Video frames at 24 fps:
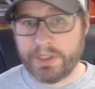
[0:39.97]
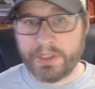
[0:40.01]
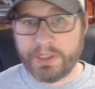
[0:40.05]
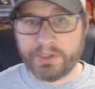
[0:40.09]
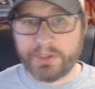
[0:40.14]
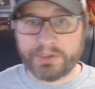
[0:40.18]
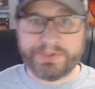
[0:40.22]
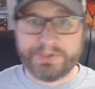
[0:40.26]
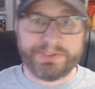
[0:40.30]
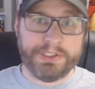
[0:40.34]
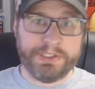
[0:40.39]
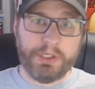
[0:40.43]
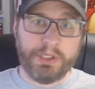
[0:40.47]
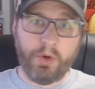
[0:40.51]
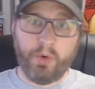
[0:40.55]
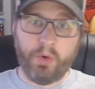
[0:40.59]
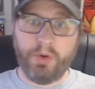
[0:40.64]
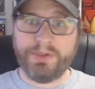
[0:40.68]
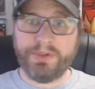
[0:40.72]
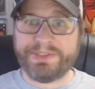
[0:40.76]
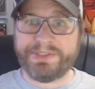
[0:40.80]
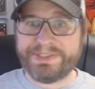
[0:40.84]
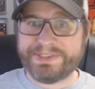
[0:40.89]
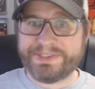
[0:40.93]
just the
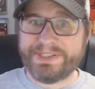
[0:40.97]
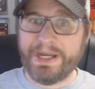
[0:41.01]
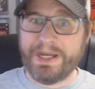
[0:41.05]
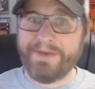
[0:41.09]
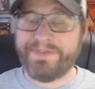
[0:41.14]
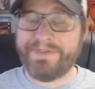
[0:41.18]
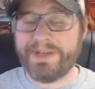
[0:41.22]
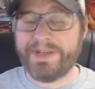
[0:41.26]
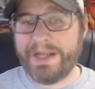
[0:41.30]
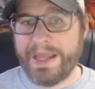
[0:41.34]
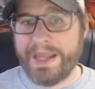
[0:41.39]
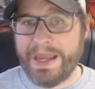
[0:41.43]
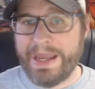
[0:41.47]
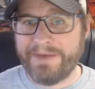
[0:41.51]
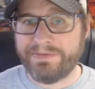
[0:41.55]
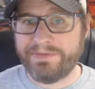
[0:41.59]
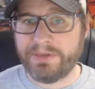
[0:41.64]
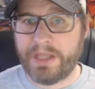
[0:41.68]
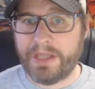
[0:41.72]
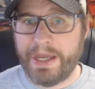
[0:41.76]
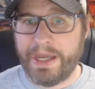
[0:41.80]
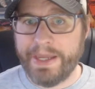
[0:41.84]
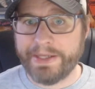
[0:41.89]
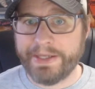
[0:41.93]
old stuff that I have
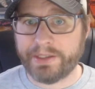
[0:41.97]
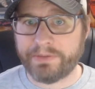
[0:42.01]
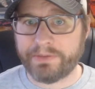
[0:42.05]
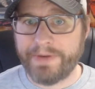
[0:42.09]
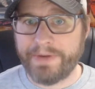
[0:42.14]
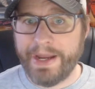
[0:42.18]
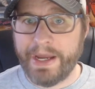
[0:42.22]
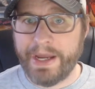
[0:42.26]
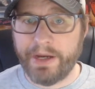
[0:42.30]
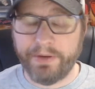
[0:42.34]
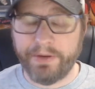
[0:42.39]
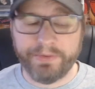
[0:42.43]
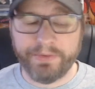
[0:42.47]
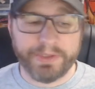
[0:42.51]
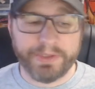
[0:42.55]
lying around.